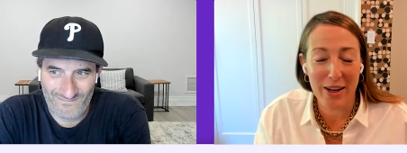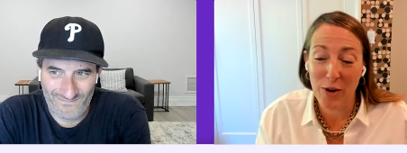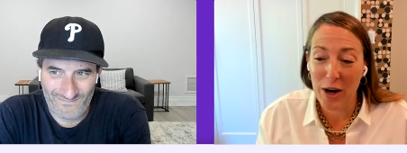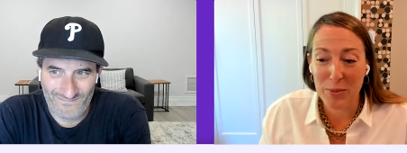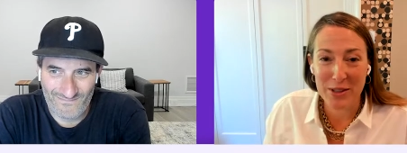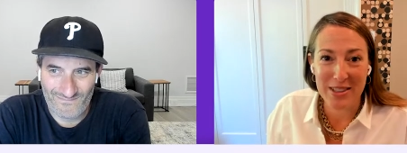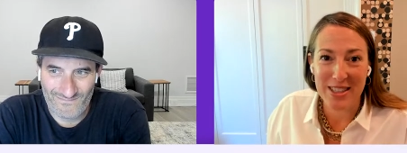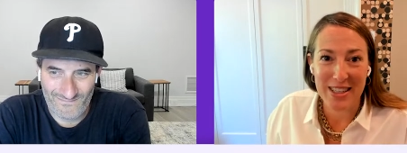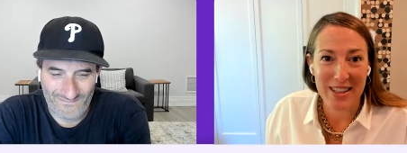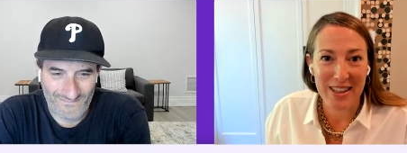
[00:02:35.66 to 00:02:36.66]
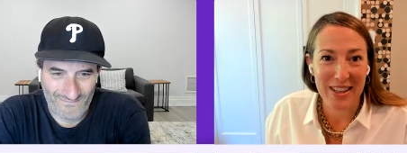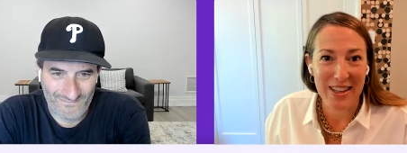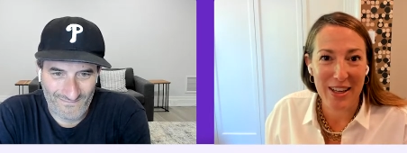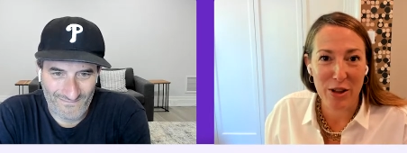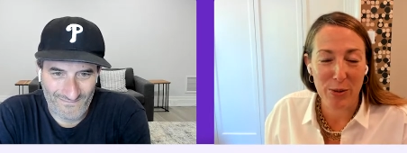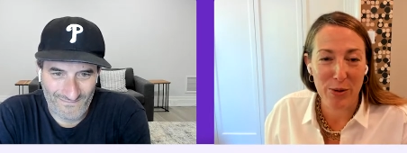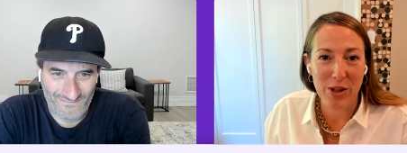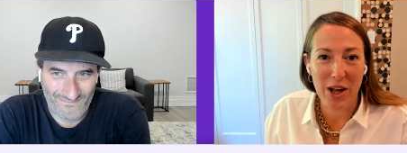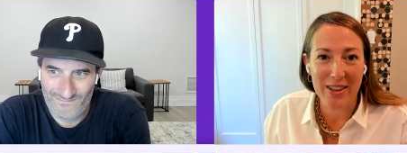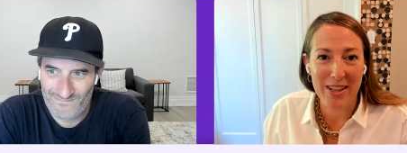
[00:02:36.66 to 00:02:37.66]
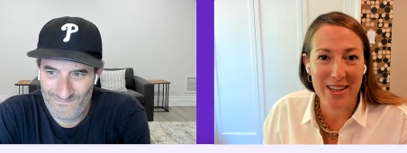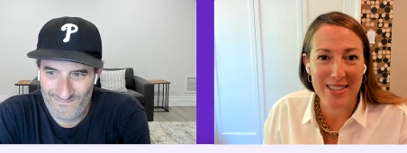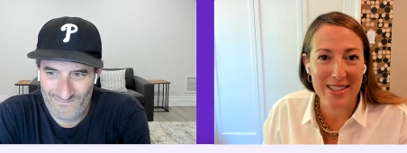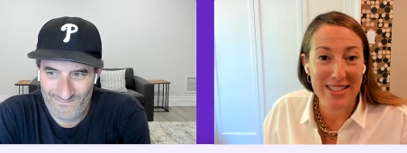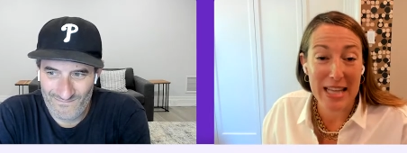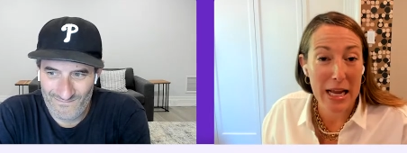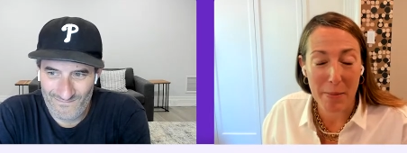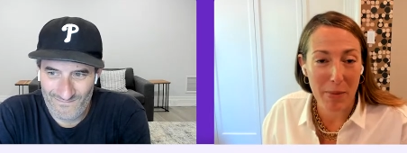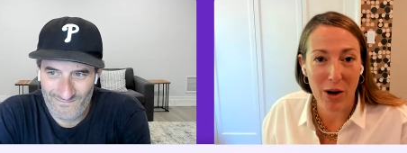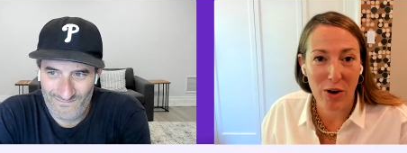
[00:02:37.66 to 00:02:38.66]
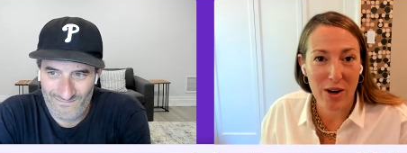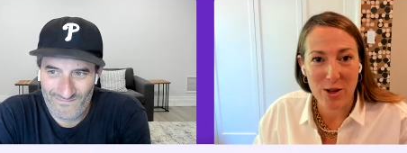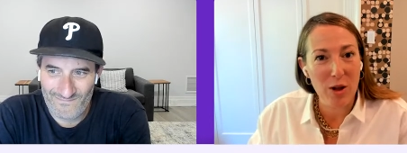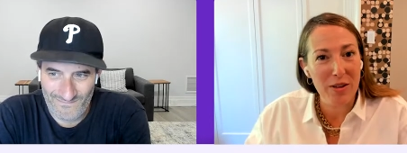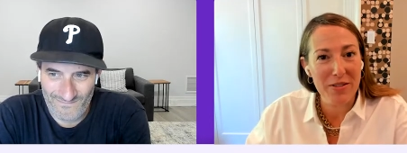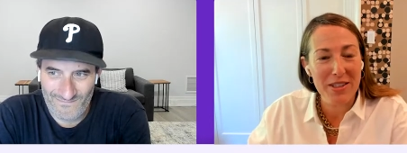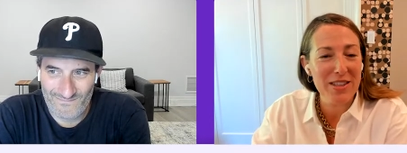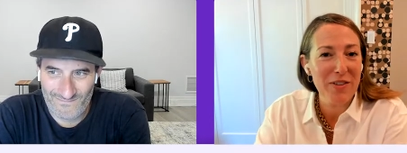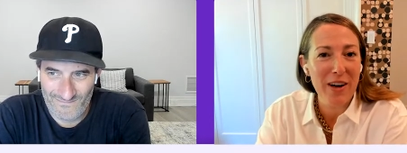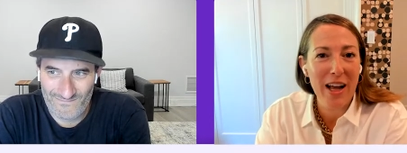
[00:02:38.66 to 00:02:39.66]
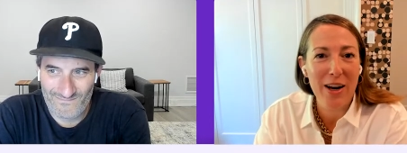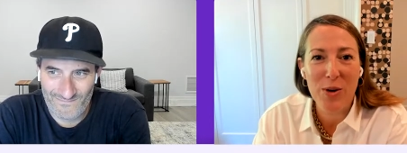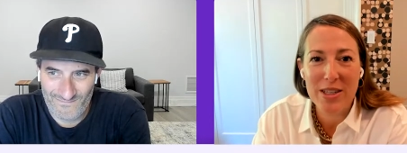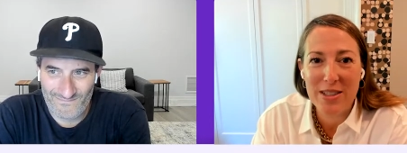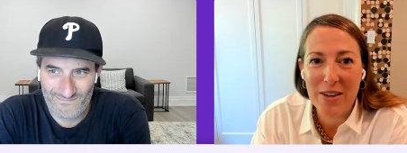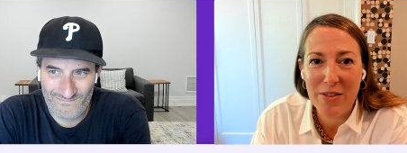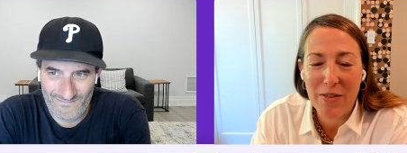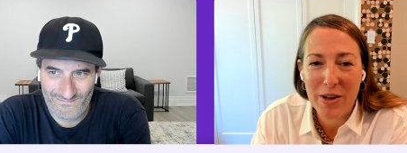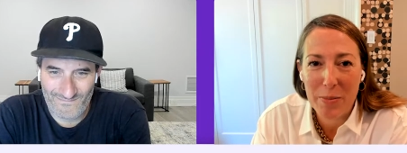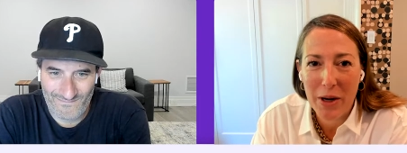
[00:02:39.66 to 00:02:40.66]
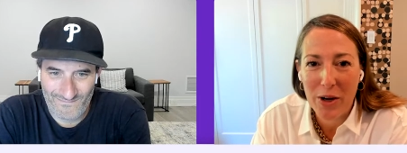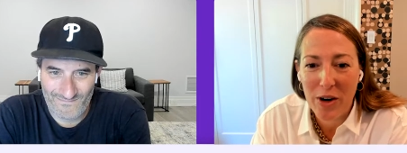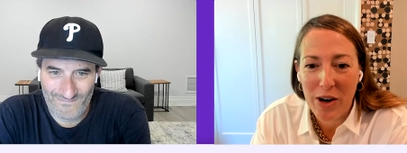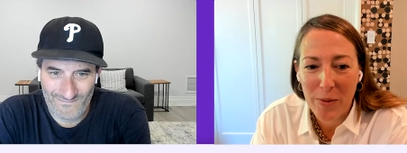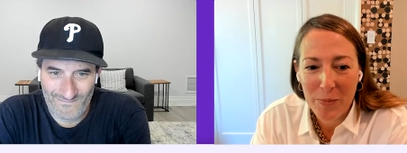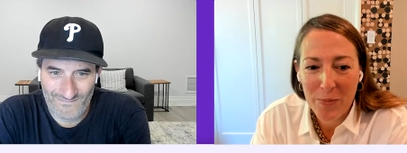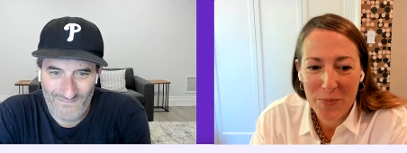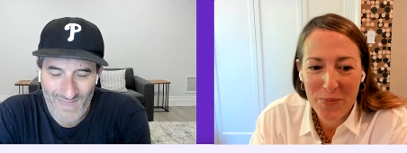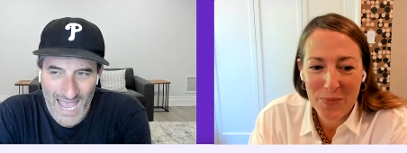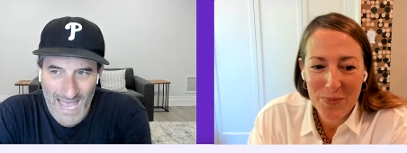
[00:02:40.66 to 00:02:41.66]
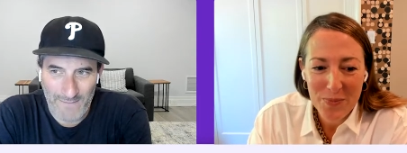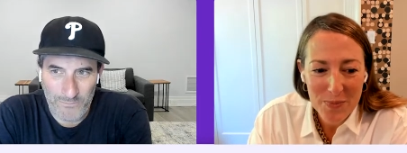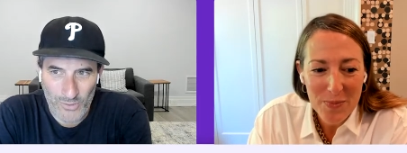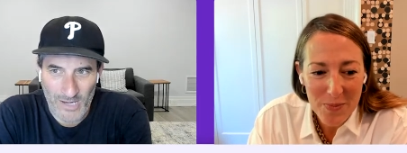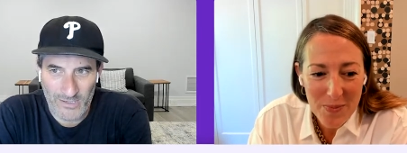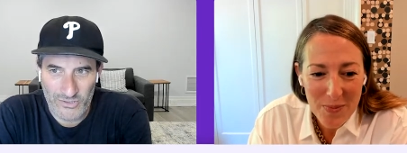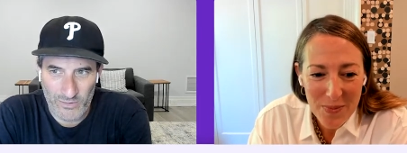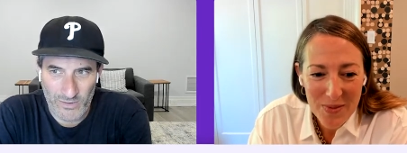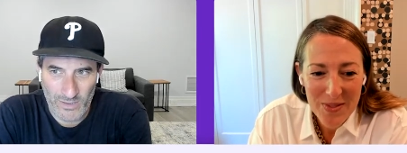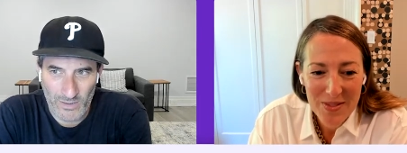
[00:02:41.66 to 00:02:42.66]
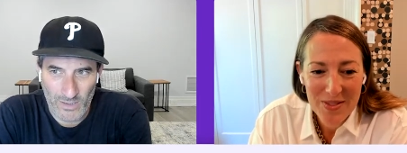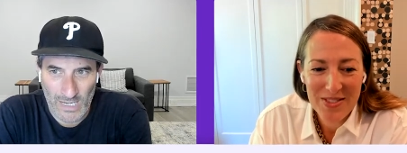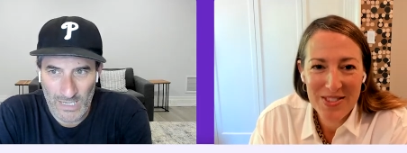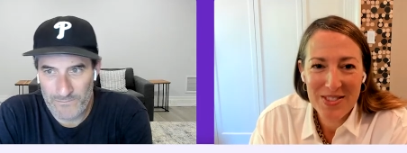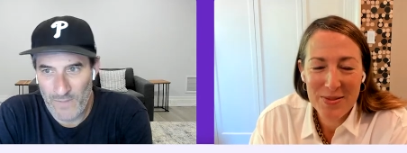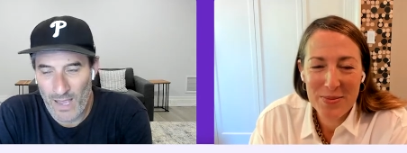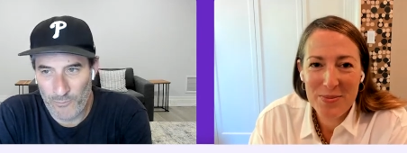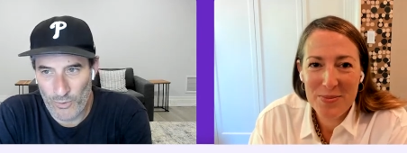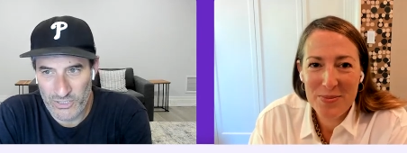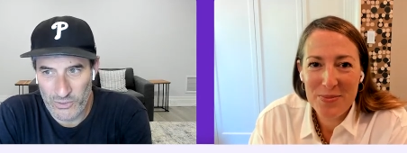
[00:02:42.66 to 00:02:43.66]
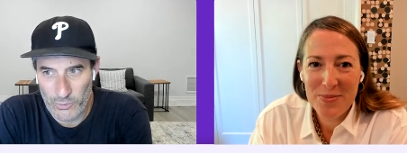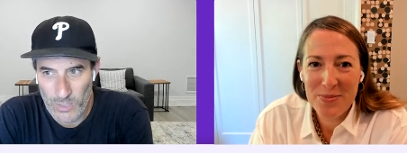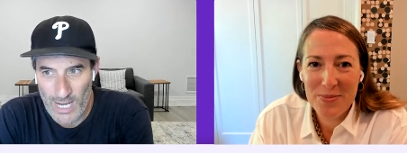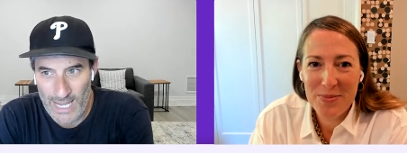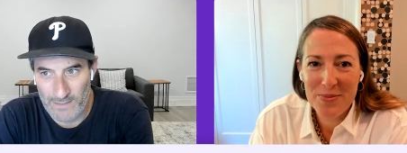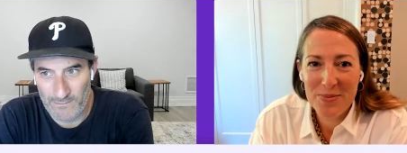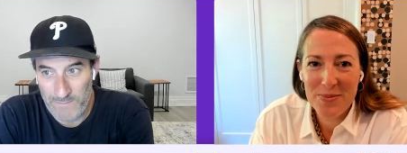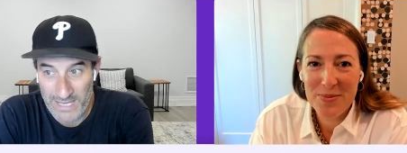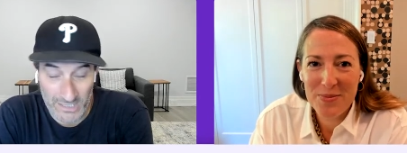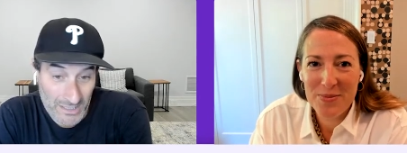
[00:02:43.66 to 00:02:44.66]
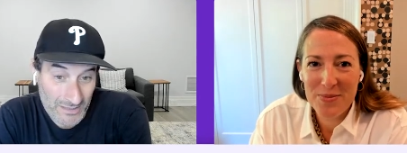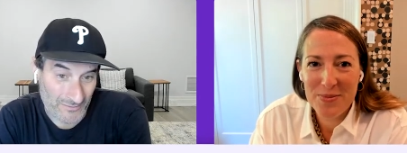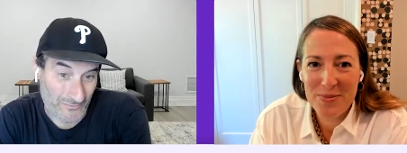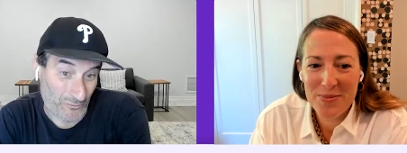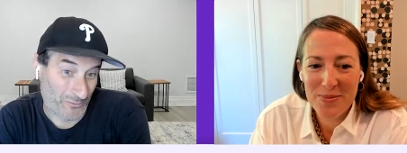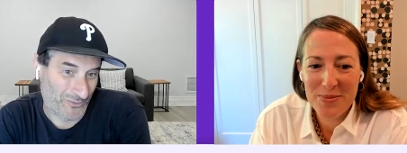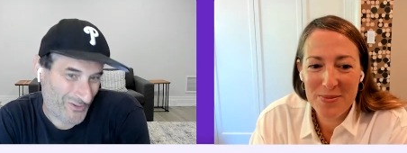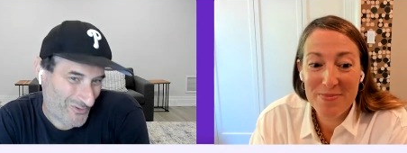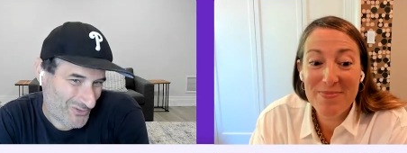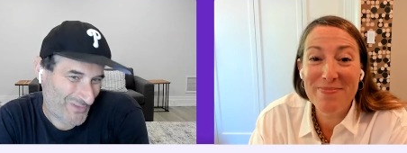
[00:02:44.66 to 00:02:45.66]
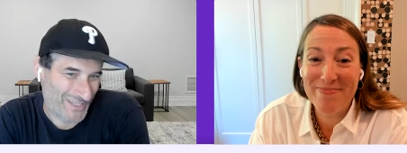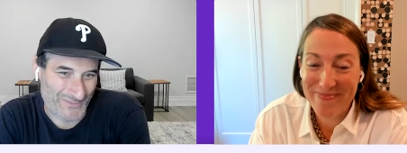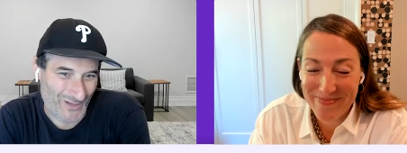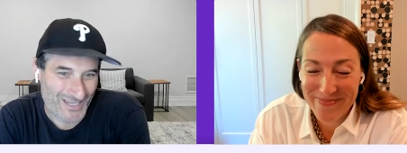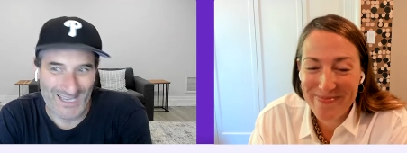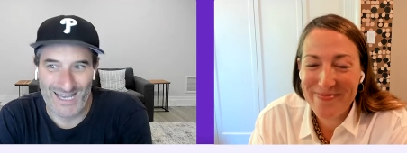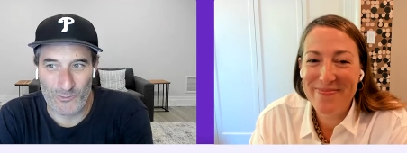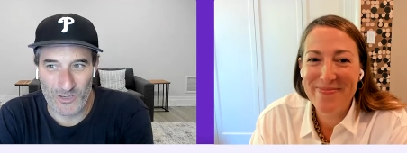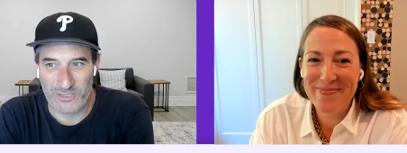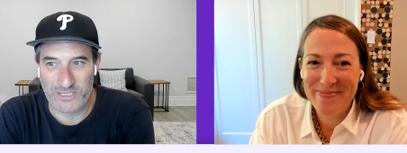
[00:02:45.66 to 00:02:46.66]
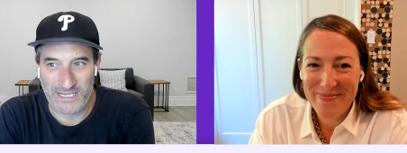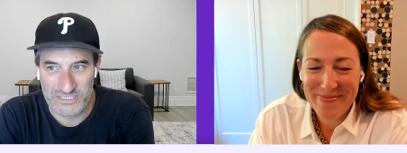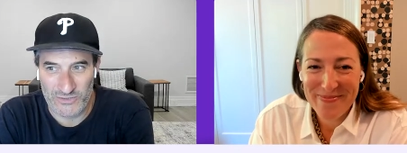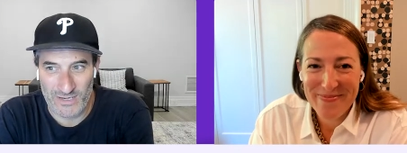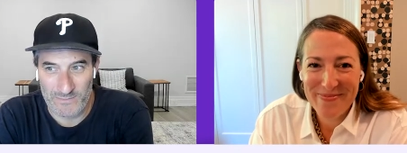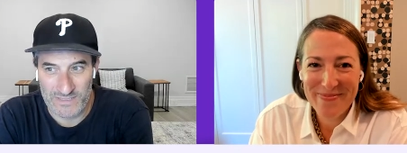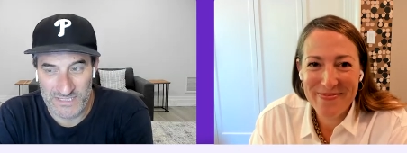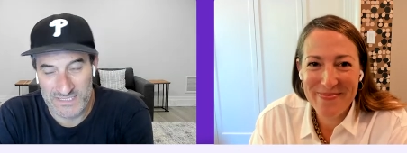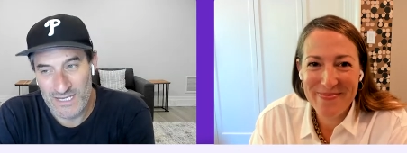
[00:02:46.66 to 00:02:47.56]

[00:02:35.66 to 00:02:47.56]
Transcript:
Speaker 1: incredible to see the through line that is the same across all of these different categories that I've covered in my career.
Speaker 2: And prior to joining uh, Upwork, you were at Meta, formerly known as Facebook, mm-hmm. uh, working on an Instagram business.